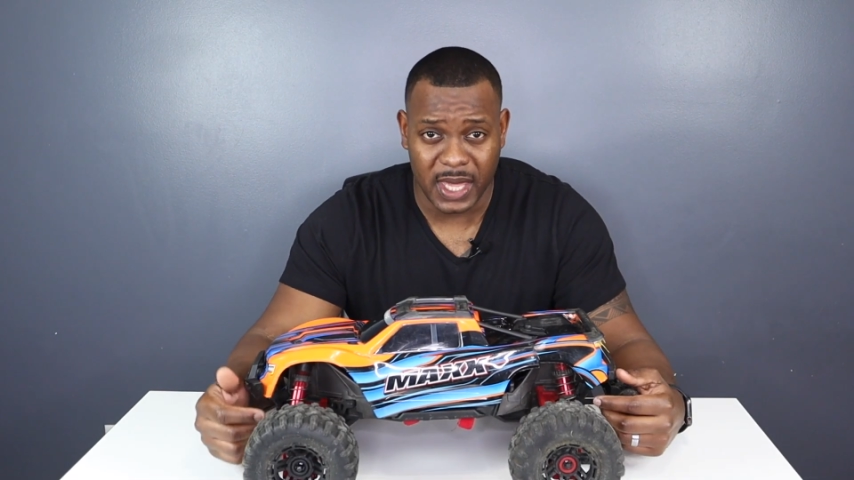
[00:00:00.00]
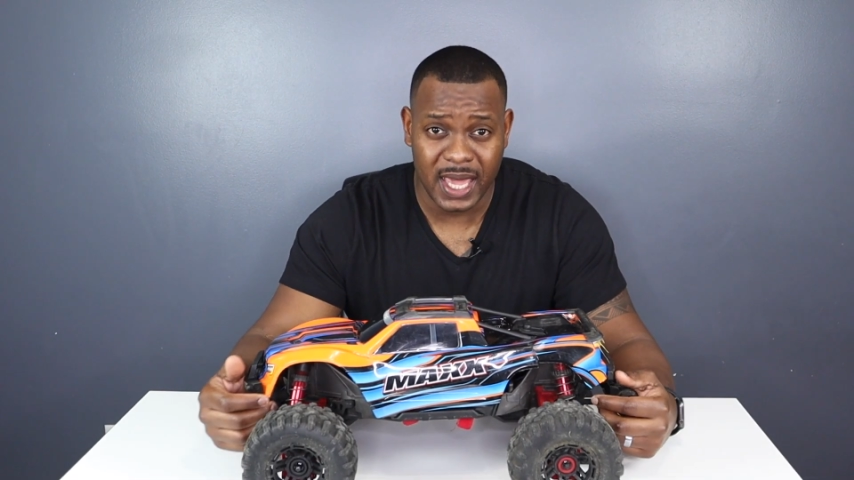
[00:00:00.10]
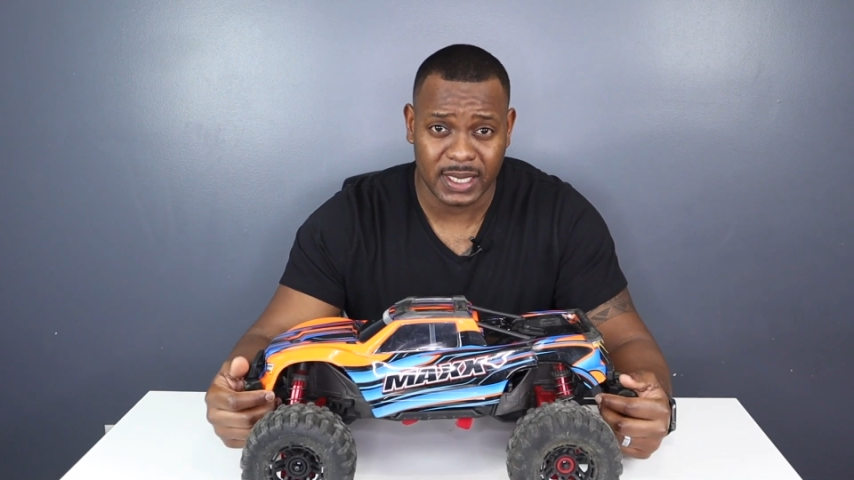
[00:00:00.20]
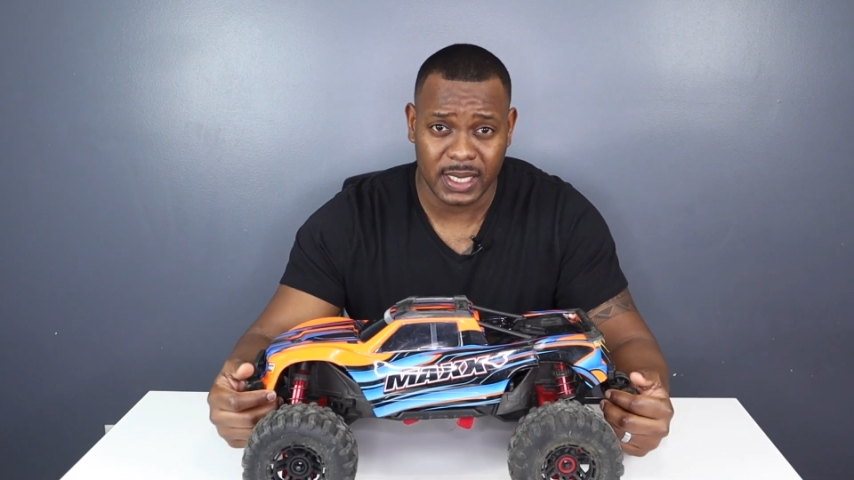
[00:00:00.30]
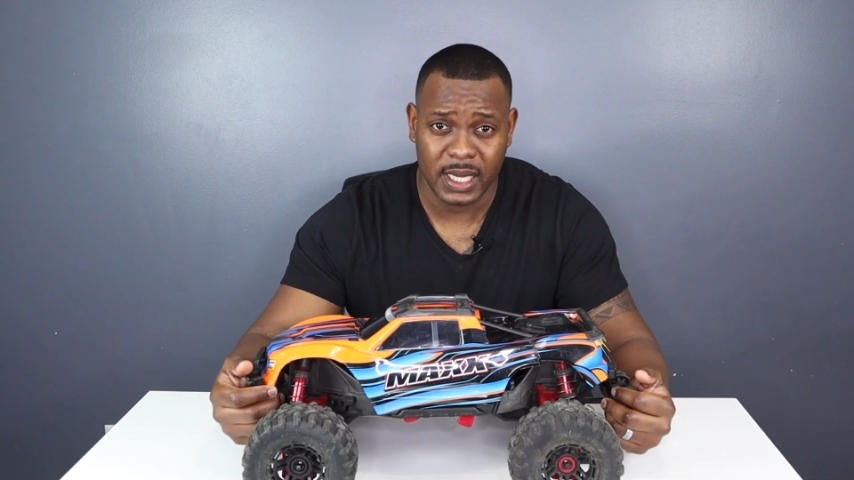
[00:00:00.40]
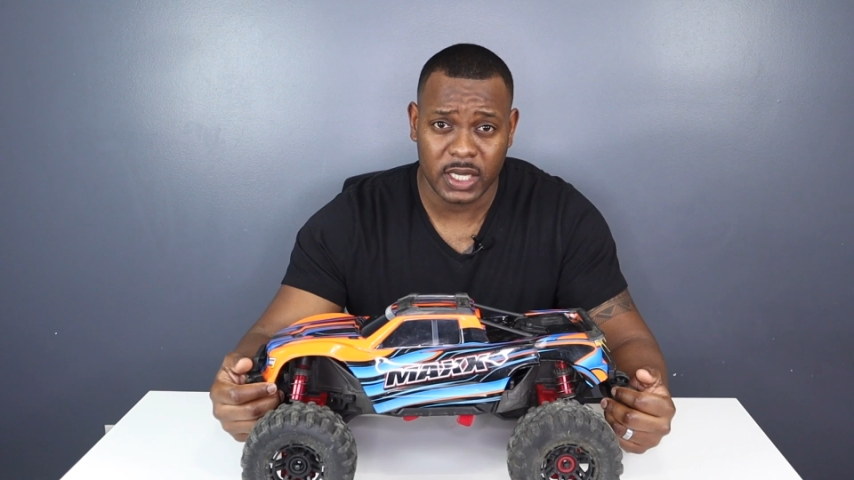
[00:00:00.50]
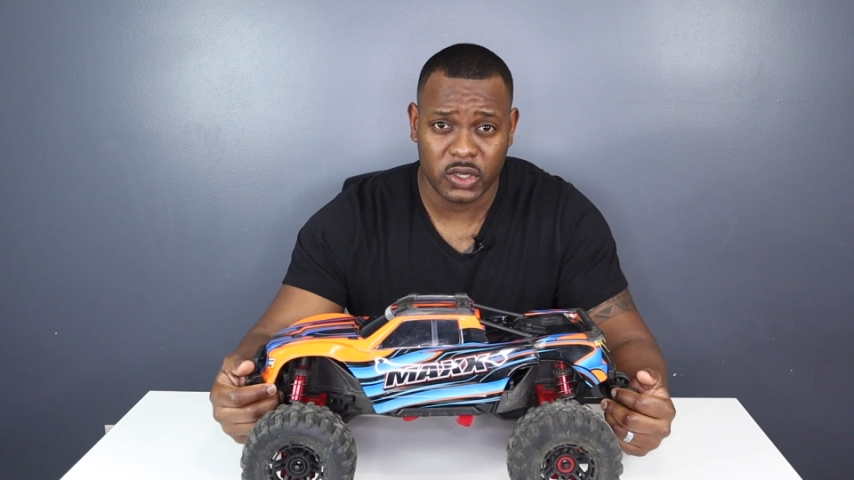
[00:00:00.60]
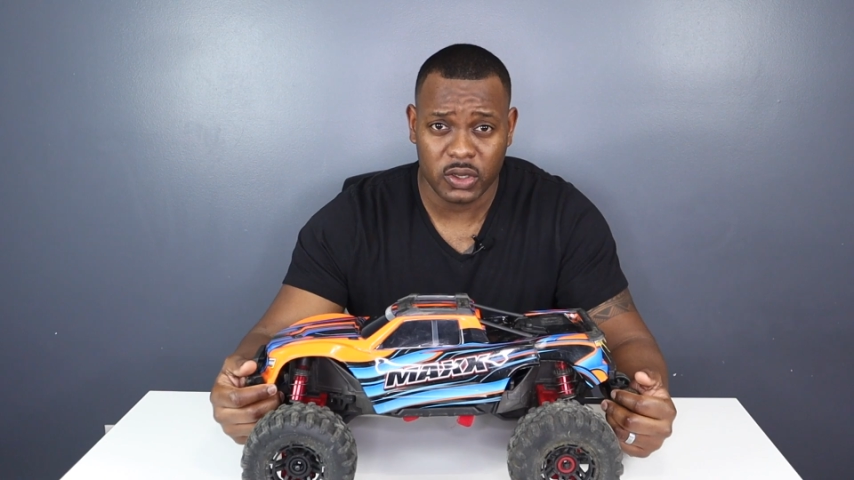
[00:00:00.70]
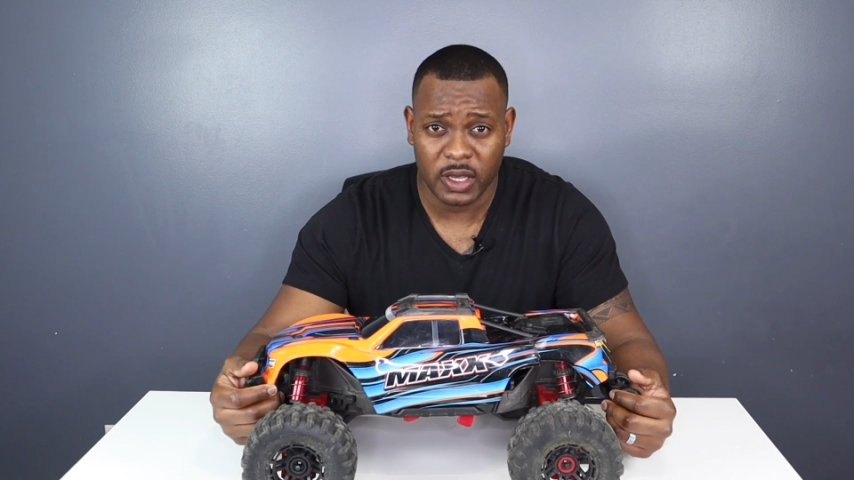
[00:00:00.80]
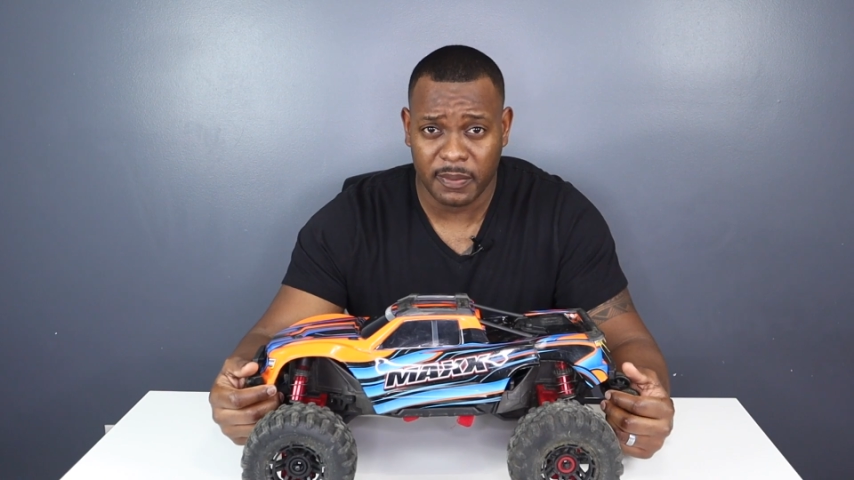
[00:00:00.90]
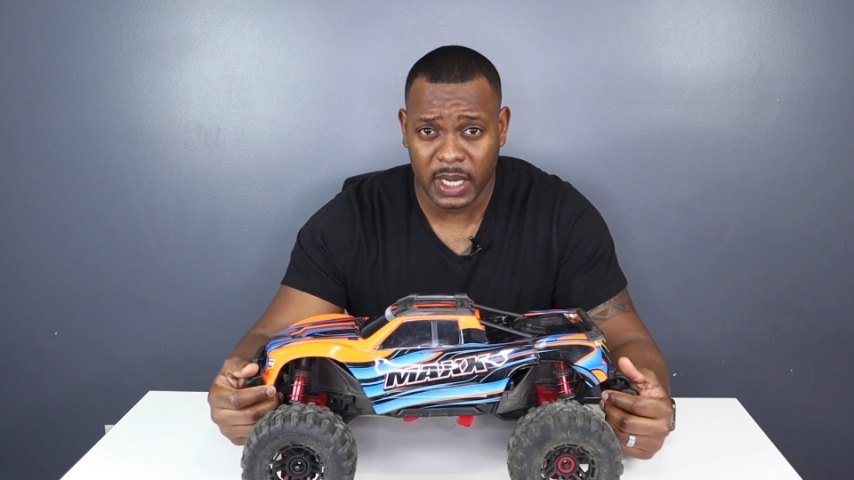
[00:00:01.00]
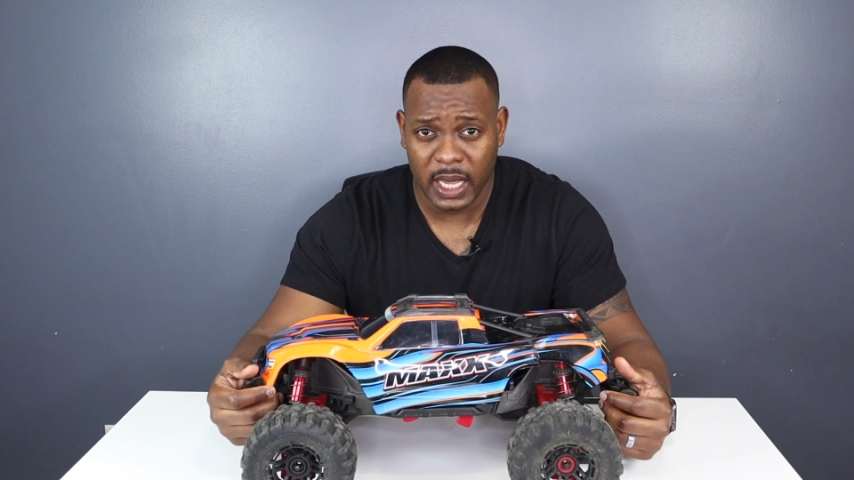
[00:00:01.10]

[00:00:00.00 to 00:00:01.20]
ESC issues I've been